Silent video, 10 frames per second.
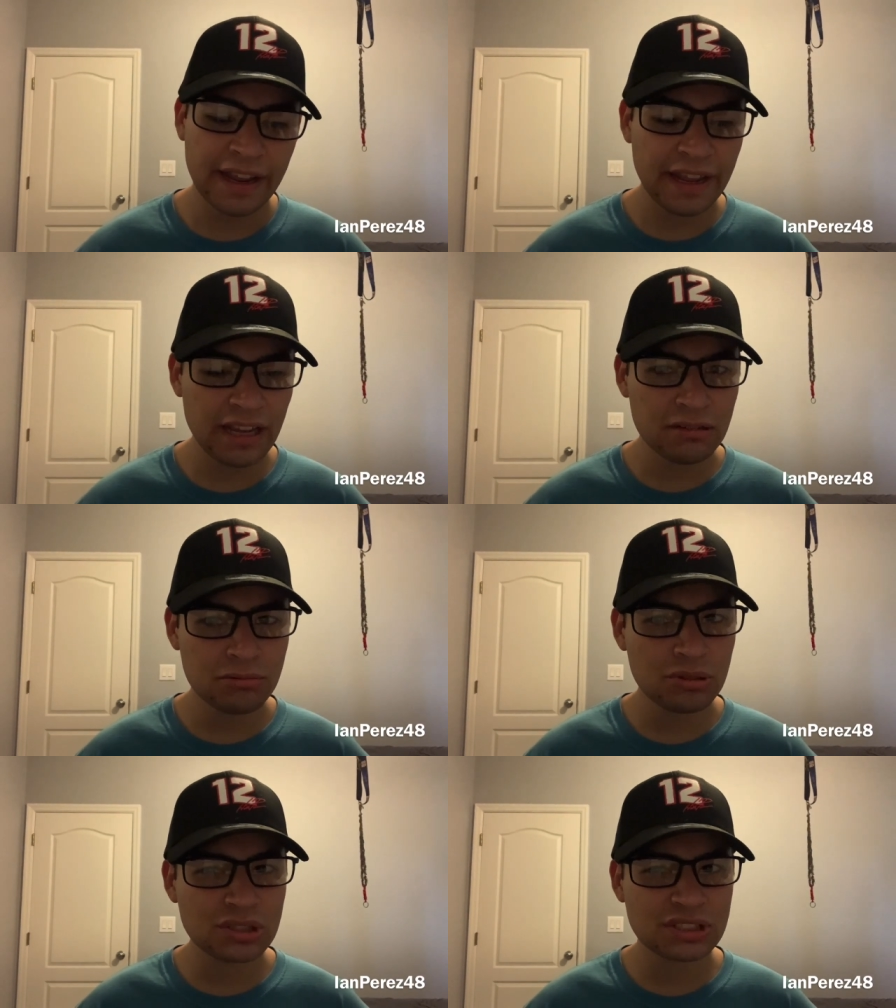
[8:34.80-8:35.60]

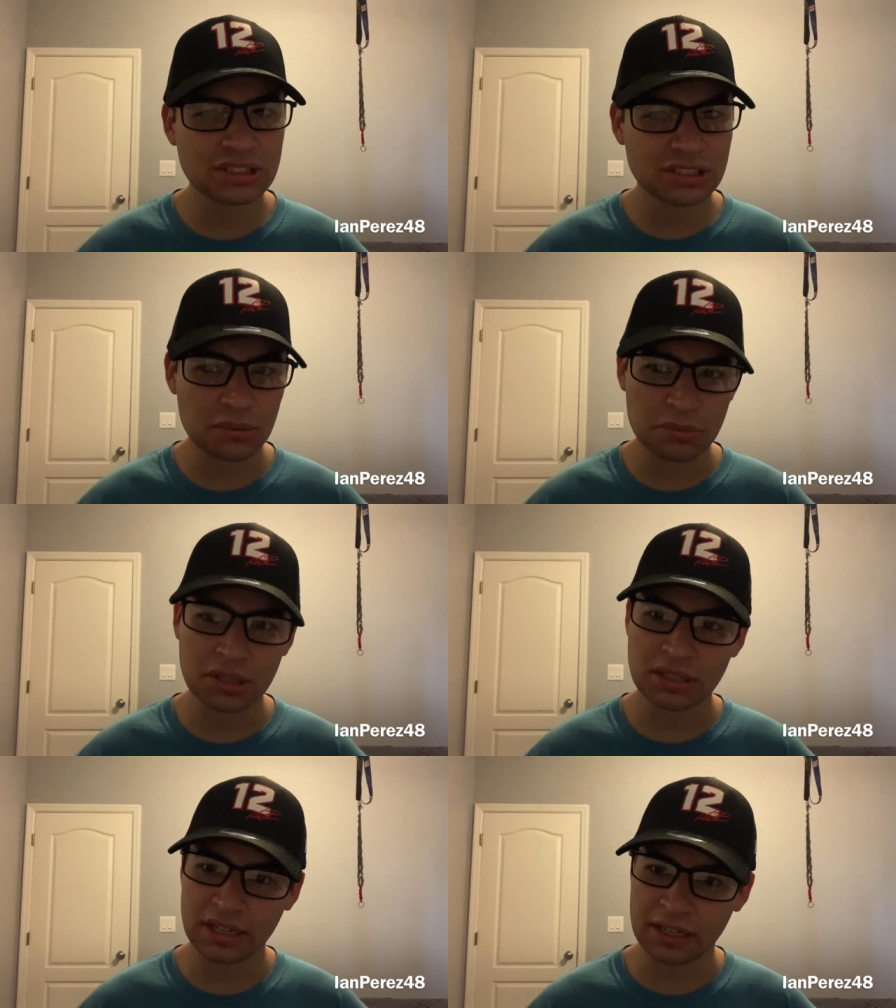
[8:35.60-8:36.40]
it was
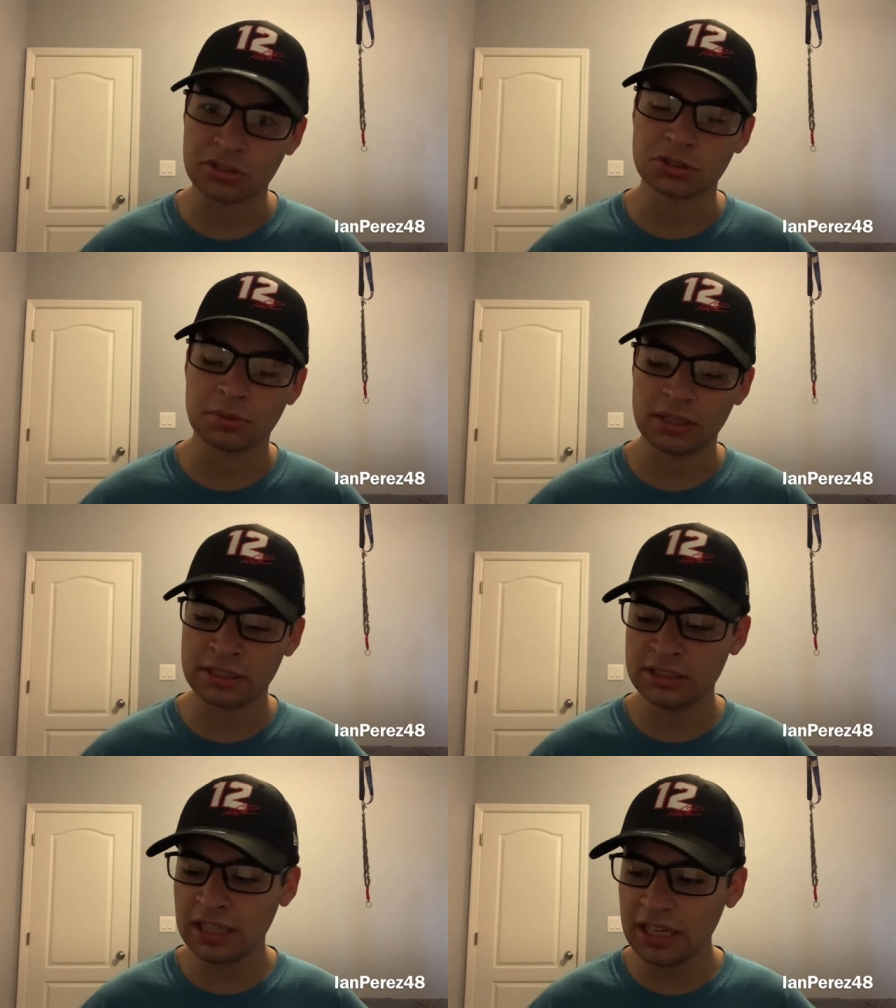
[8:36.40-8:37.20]
something else, but
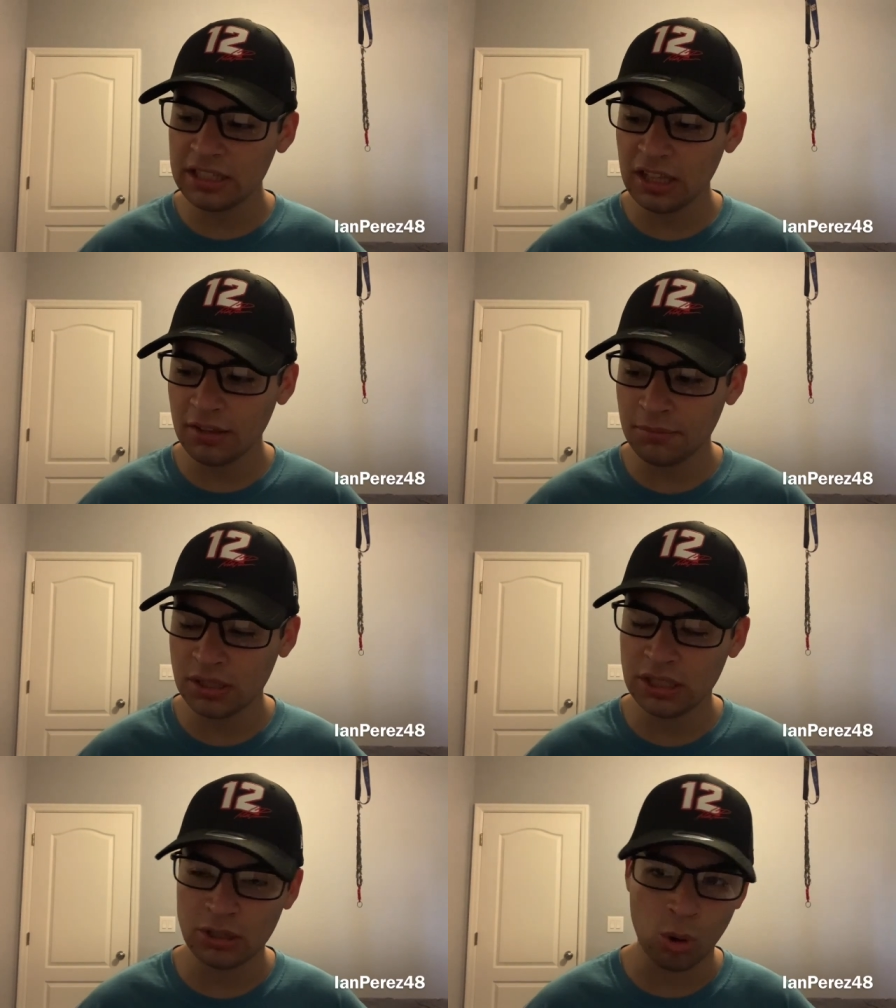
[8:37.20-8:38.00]
it did give me
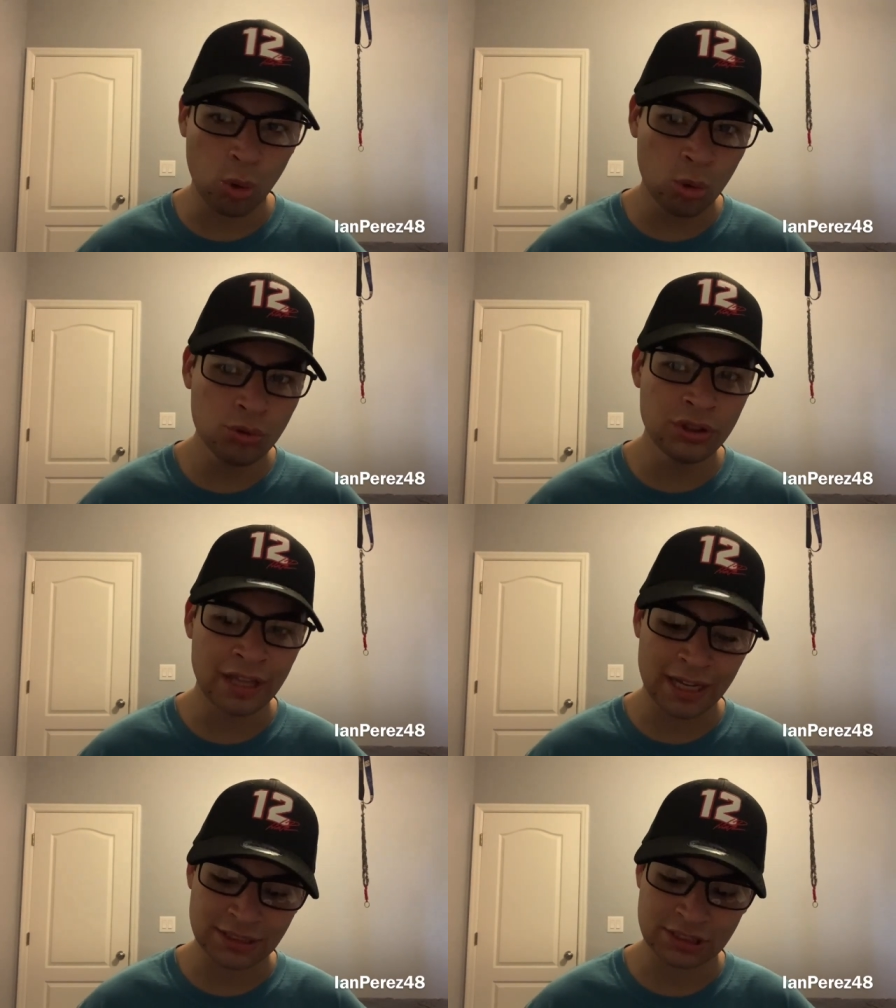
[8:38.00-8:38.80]
the old
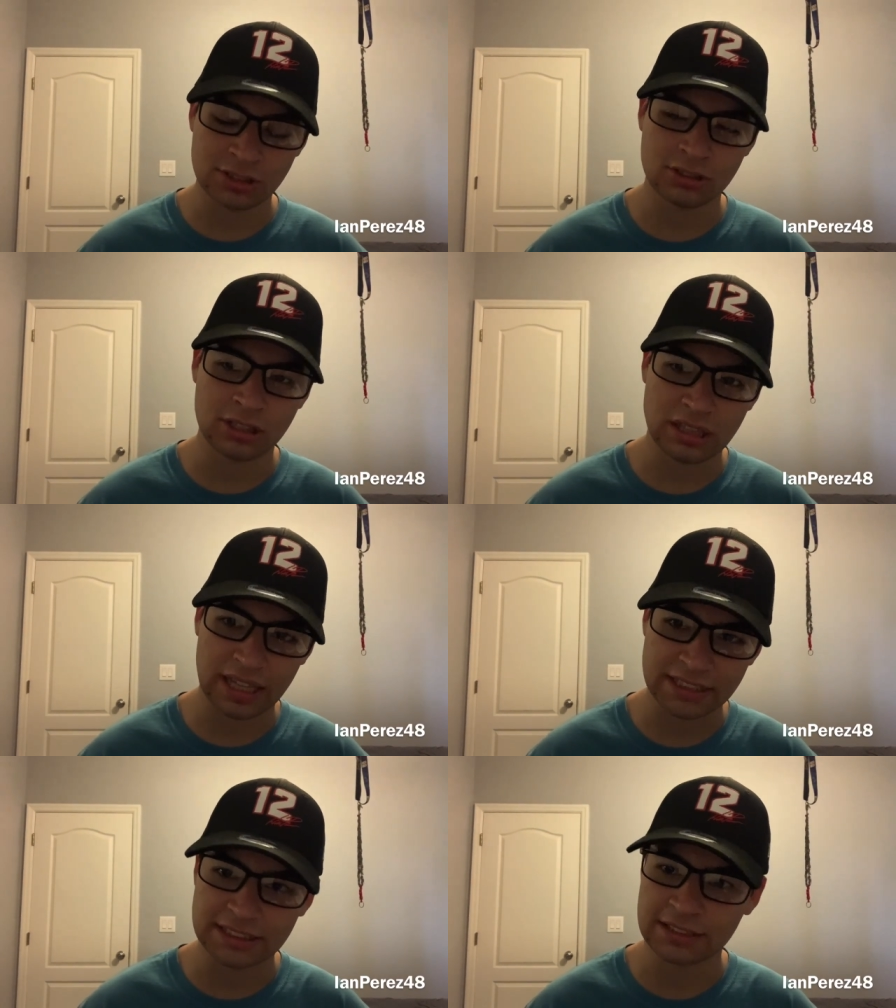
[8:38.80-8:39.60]
NASCAR
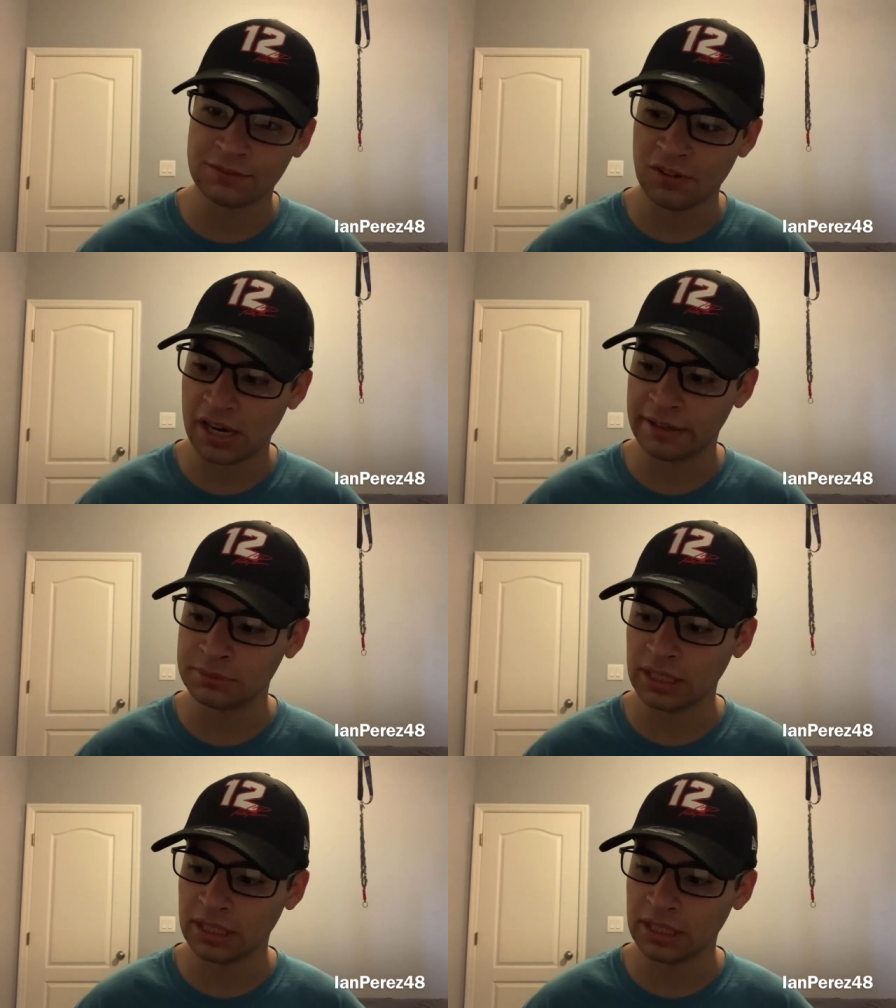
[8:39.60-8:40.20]
classic vibes.